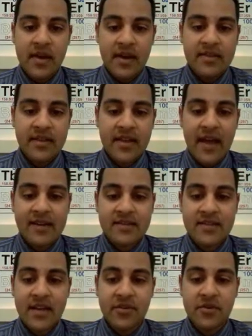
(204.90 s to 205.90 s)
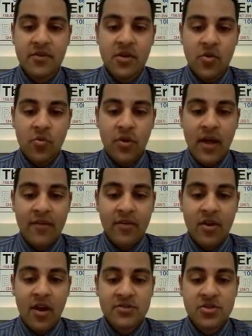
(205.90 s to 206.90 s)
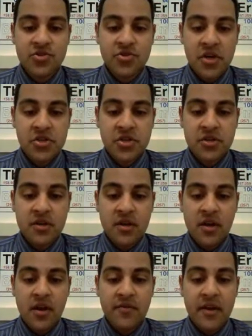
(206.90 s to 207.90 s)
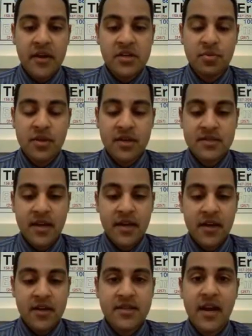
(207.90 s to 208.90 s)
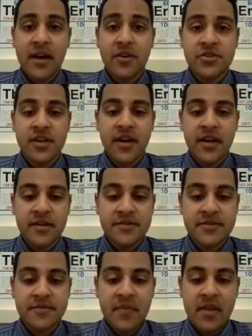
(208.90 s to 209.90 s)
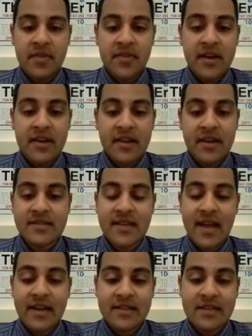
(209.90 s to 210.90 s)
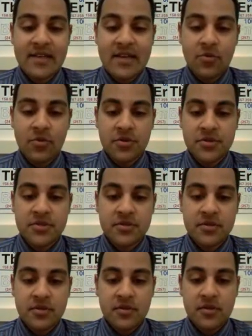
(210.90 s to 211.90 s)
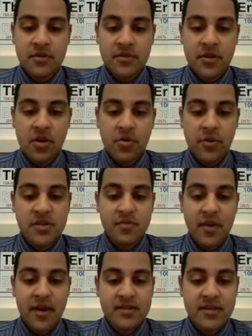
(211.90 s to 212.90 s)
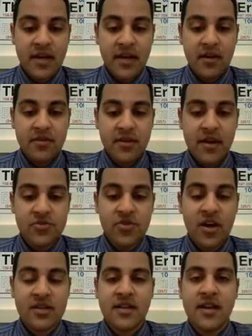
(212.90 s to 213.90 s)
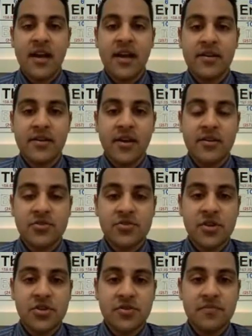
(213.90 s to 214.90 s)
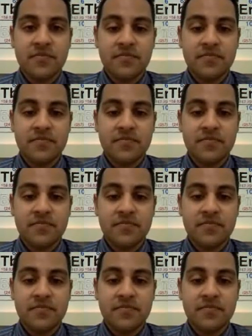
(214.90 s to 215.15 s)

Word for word: anything at 7 will have a concentration of H plus ions, hydrogen ions, that exactly equals the OH minus ion, the hydroxide ion concentration.